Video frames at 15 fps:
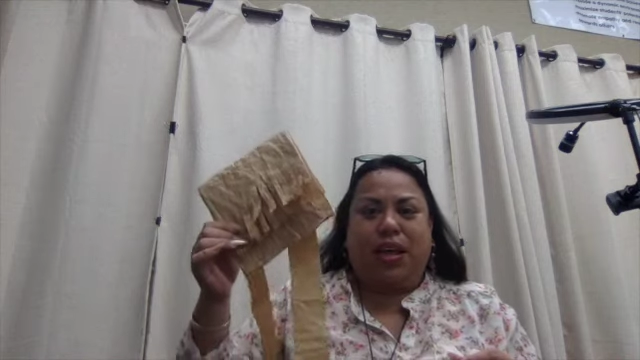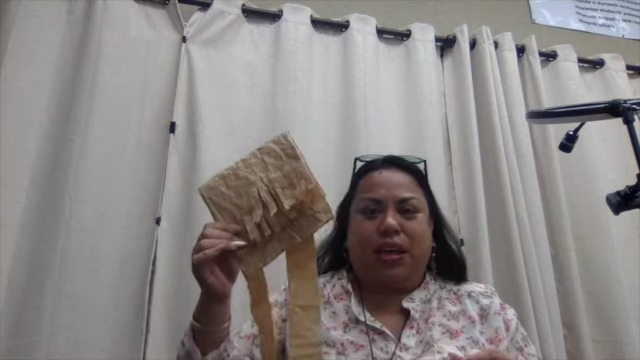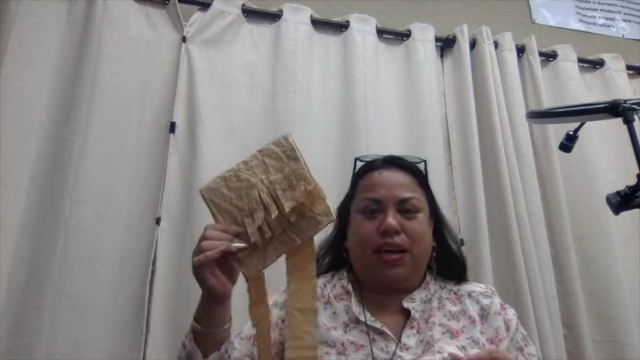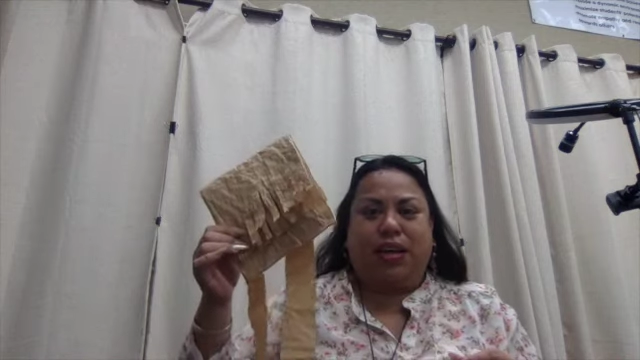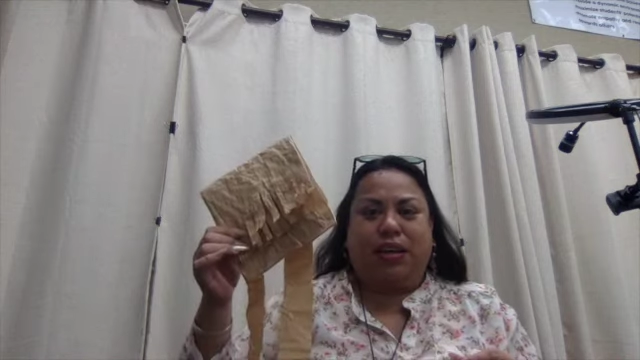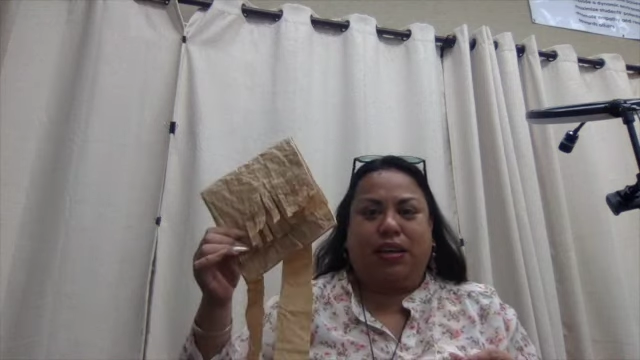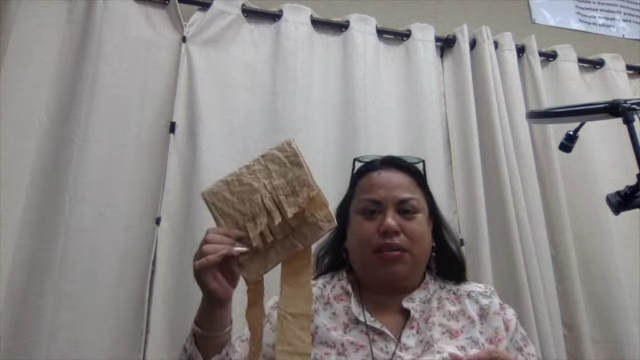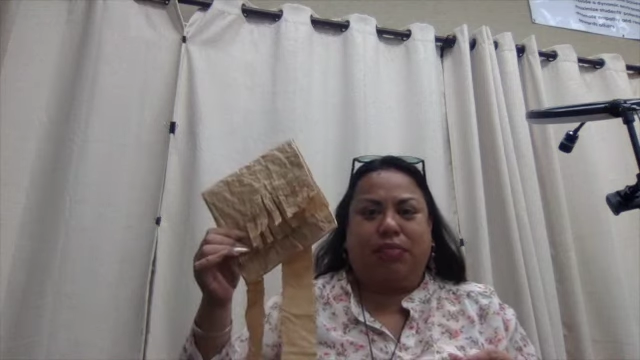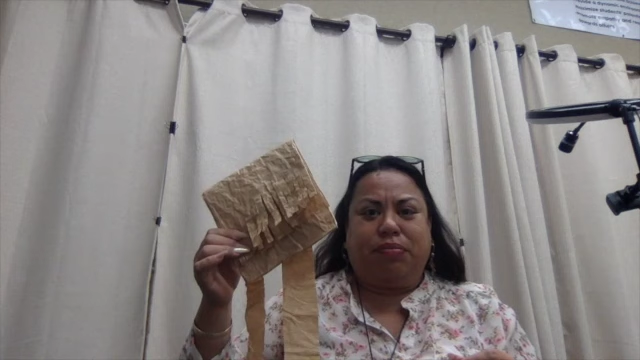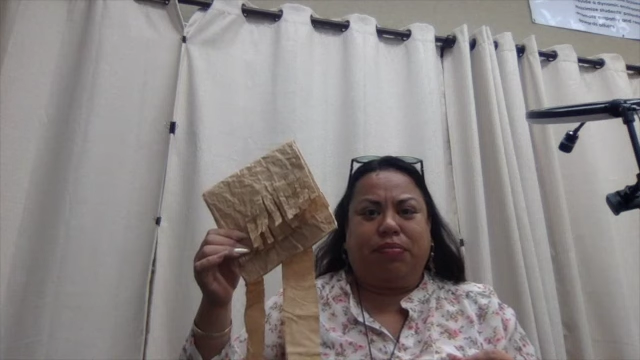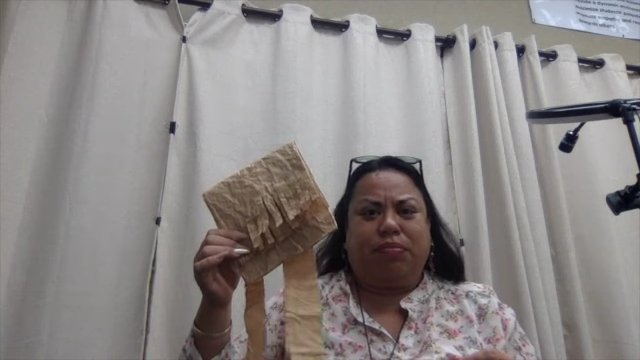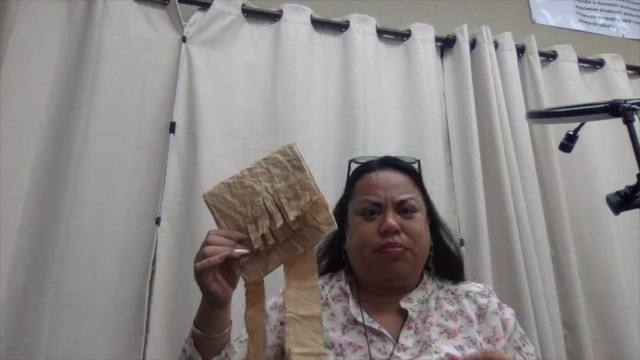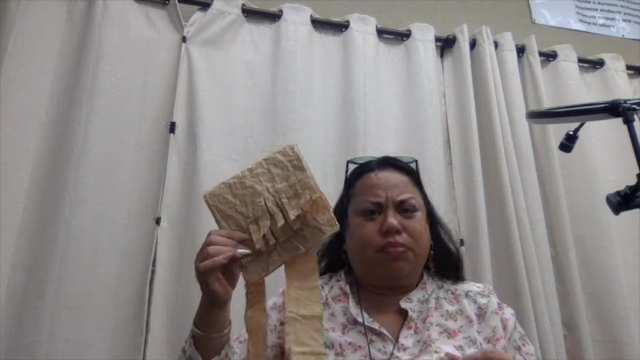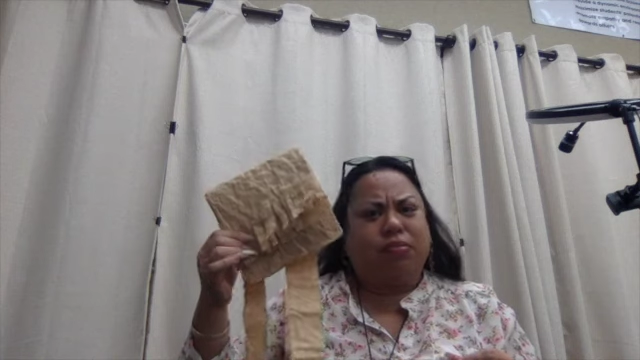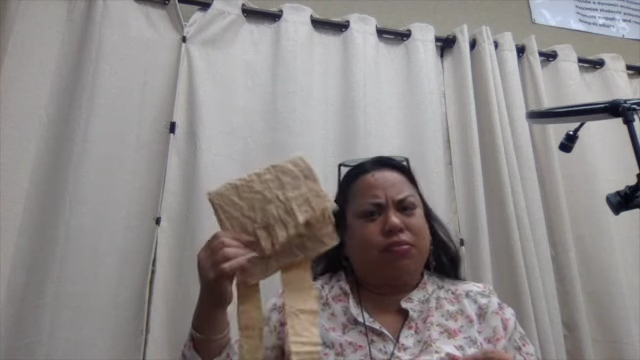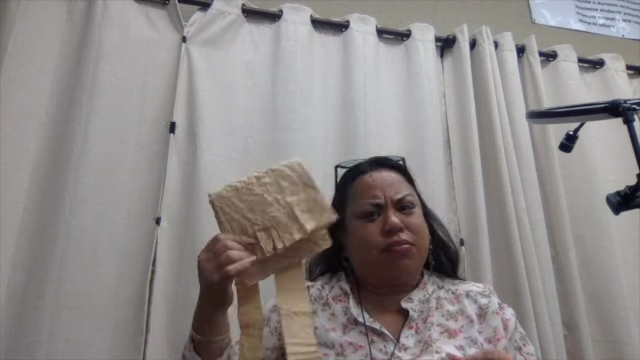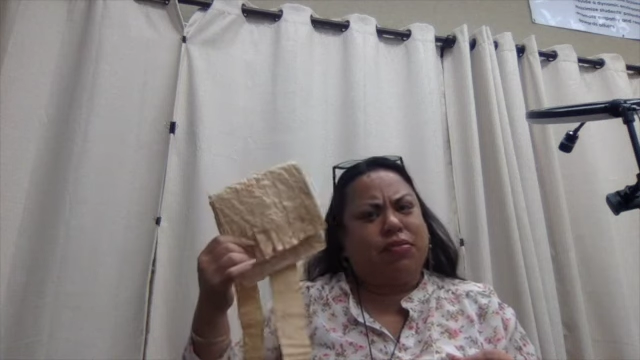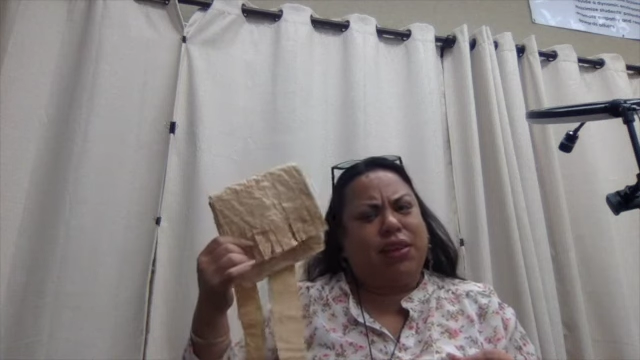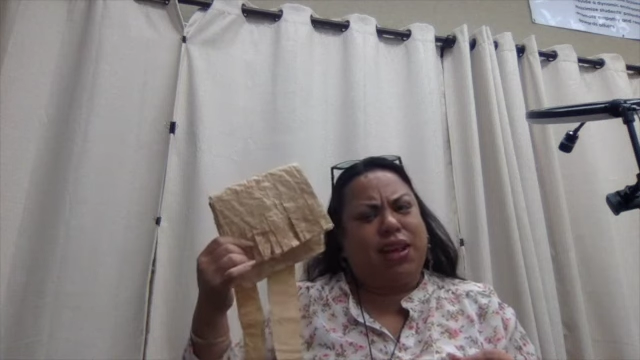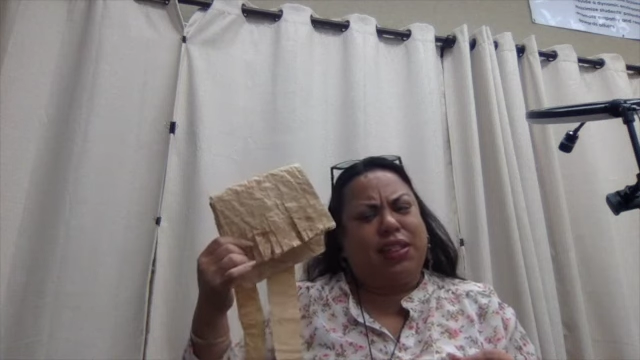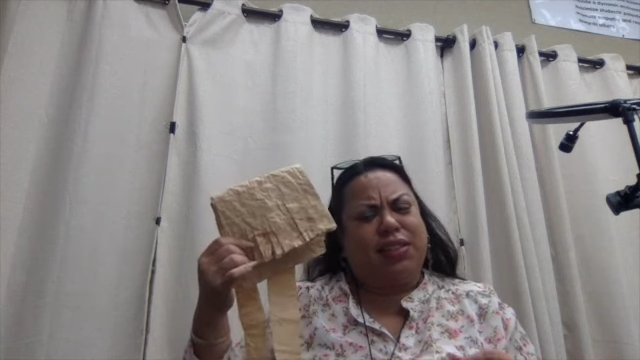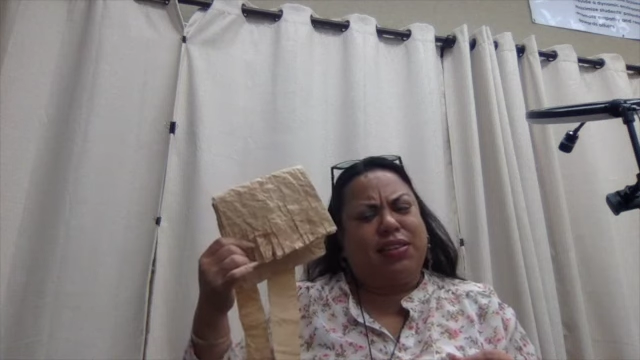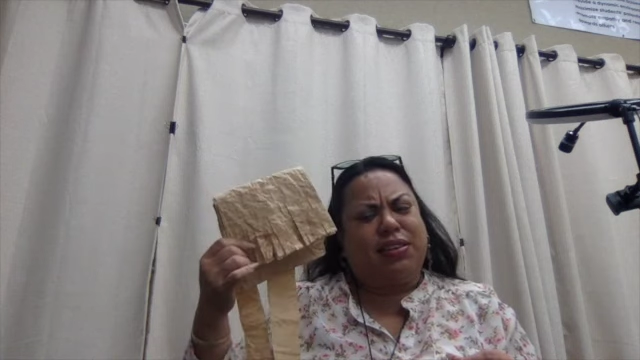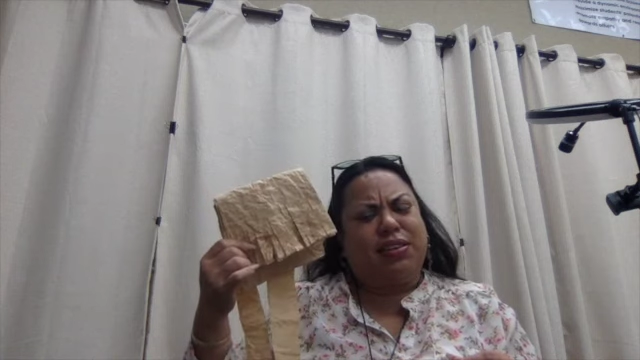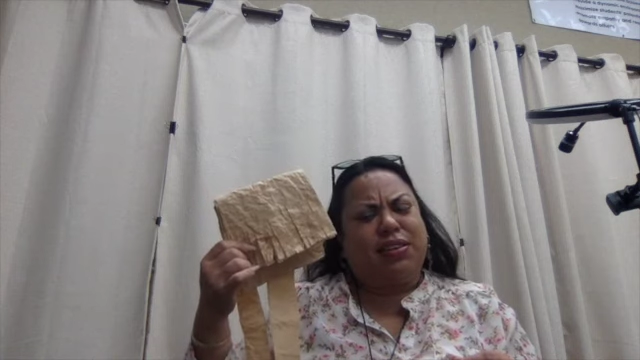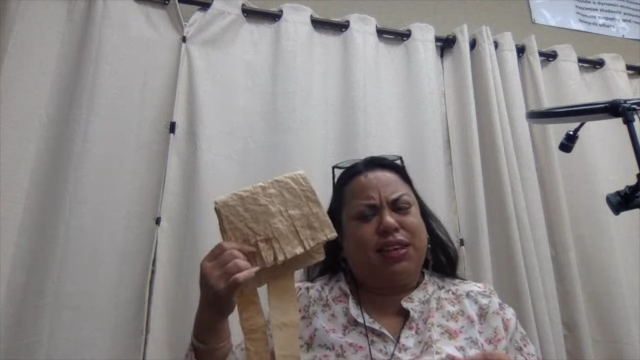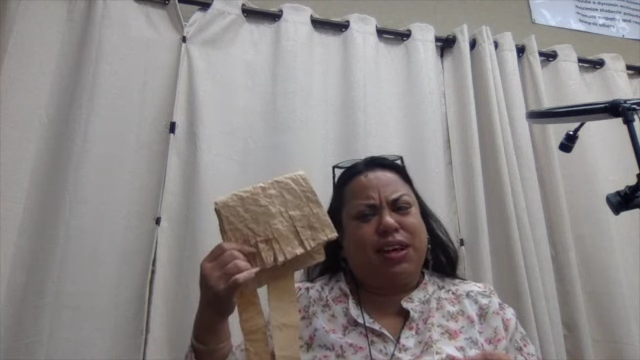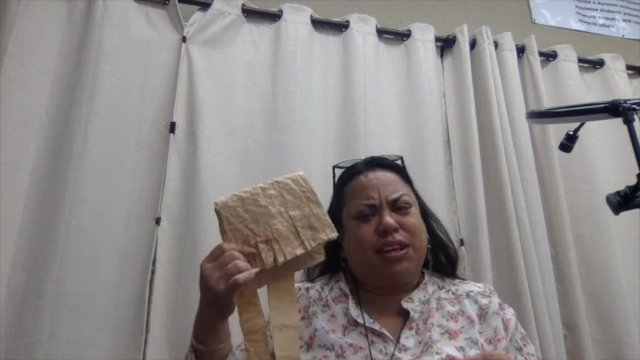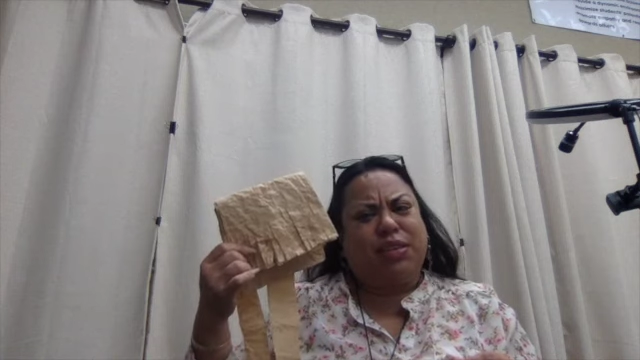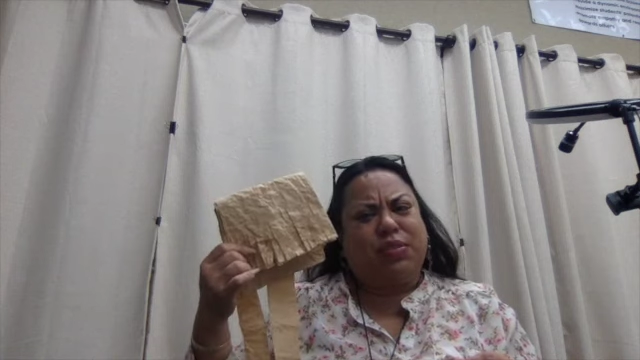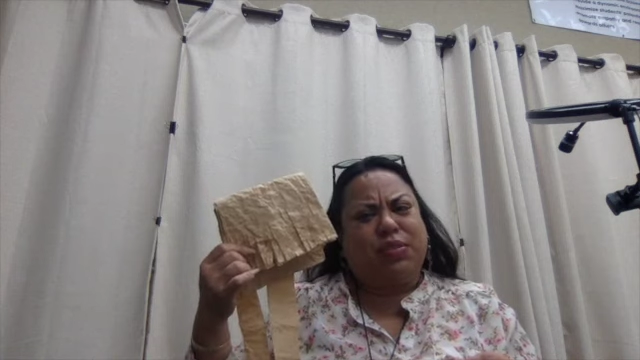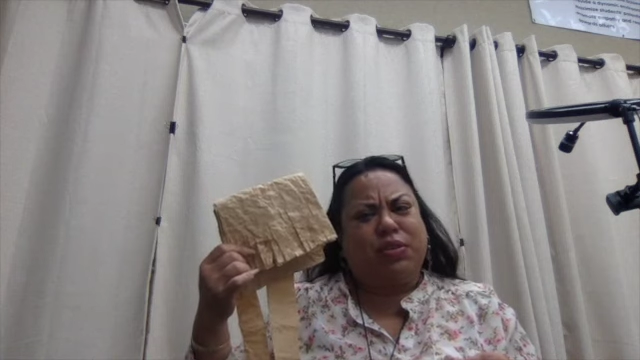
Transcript: And the designs were